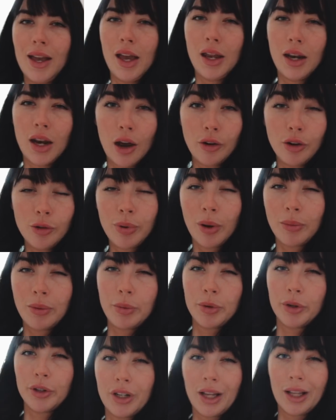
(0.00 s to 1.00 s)
And I would probably
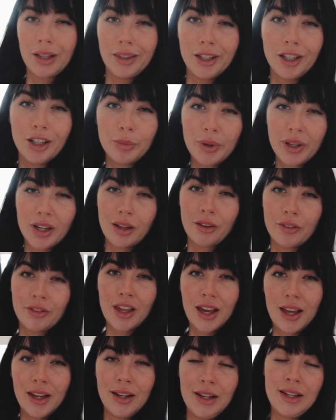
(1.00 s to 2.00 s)
put a little bit of
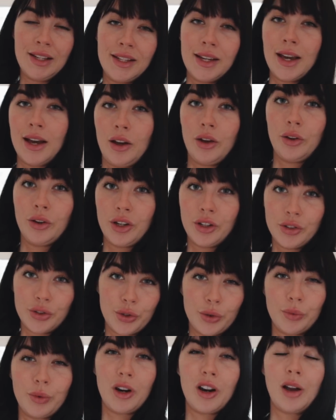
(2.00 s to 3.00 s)
that down
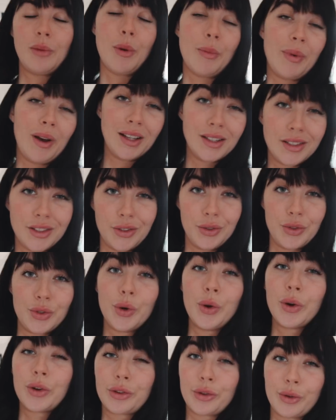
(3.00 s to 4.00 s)
to what I'm about to
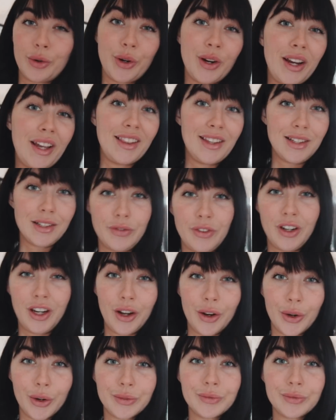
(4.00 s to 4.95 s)
talk through in this video.